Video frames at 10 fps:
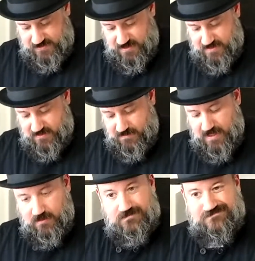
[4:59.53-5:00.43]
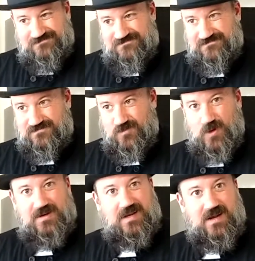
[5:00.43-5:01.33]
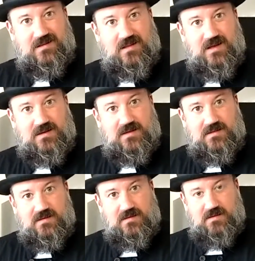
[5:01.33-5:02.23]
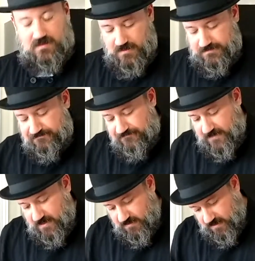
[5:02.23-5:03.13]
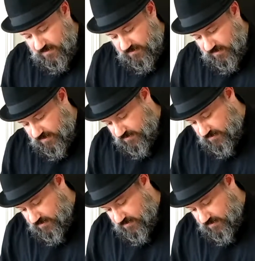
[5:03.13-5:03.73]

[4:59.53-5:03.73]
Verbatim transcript: night at about, what, 9 o'clock, I think? Yeah. yeah 9 o'clock.